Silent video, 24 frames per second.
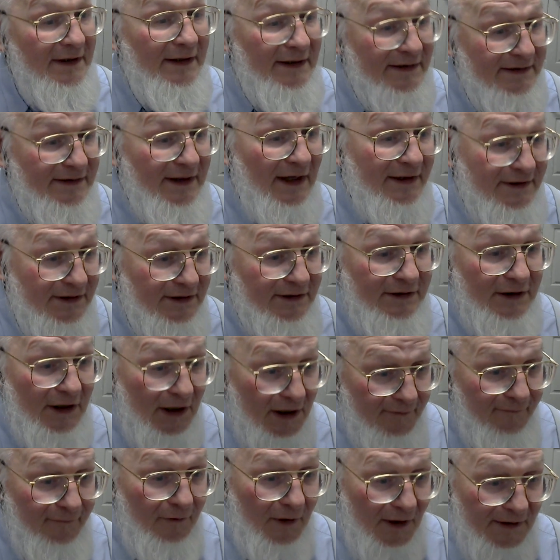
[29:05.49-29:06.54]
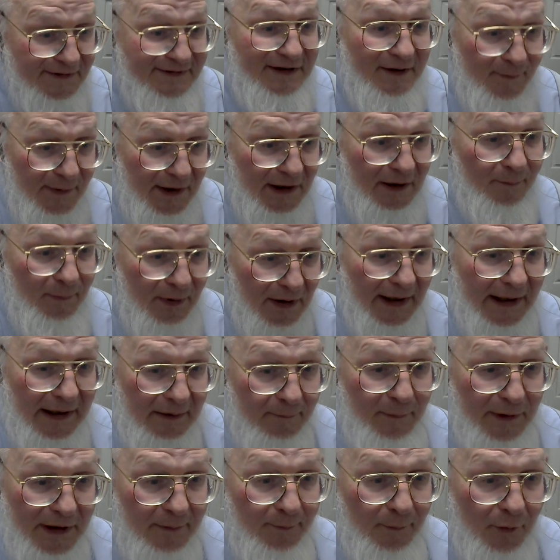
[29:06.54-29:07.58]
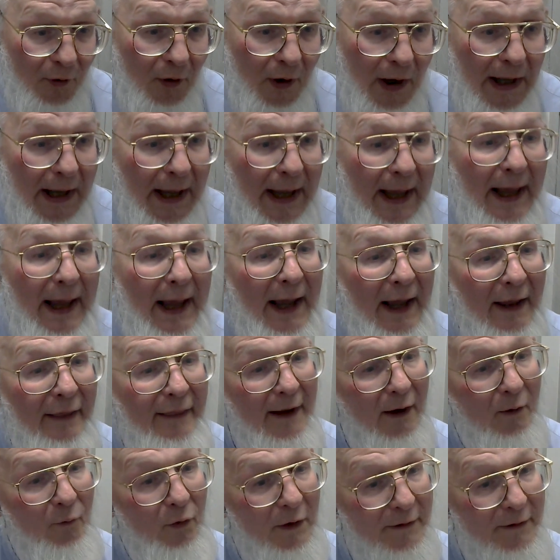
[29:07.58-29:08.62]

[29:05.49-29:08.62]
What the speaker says: that it's necessary for us to be a plain people, and that